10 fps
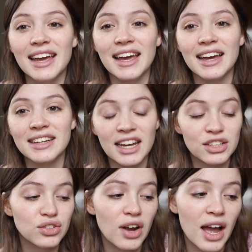And I
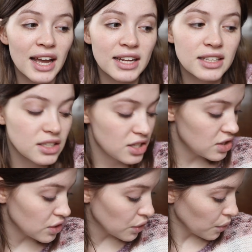tried to
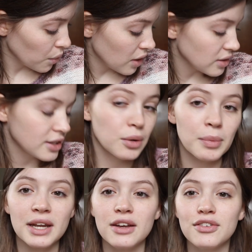do a little
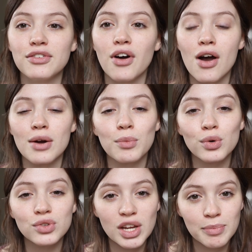bit of
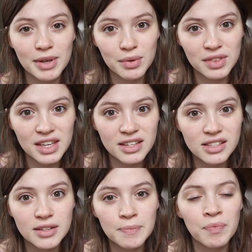armhole shaping with
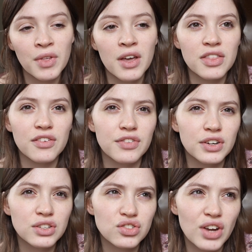this. The
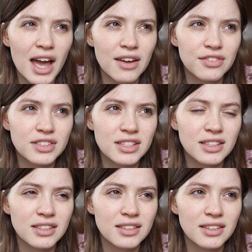first draft,
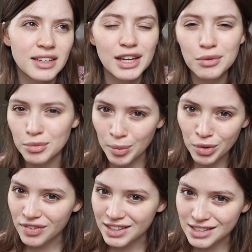I can't remember
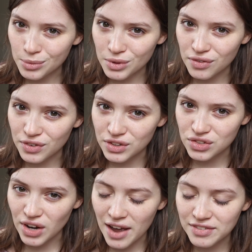if I did with the
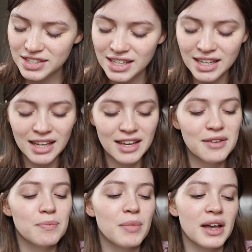first draft,
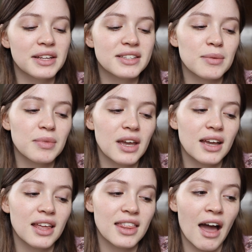but it's
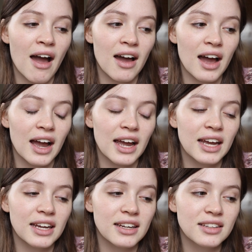something that
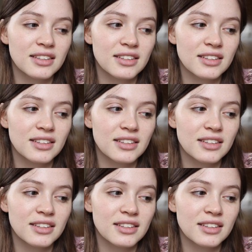I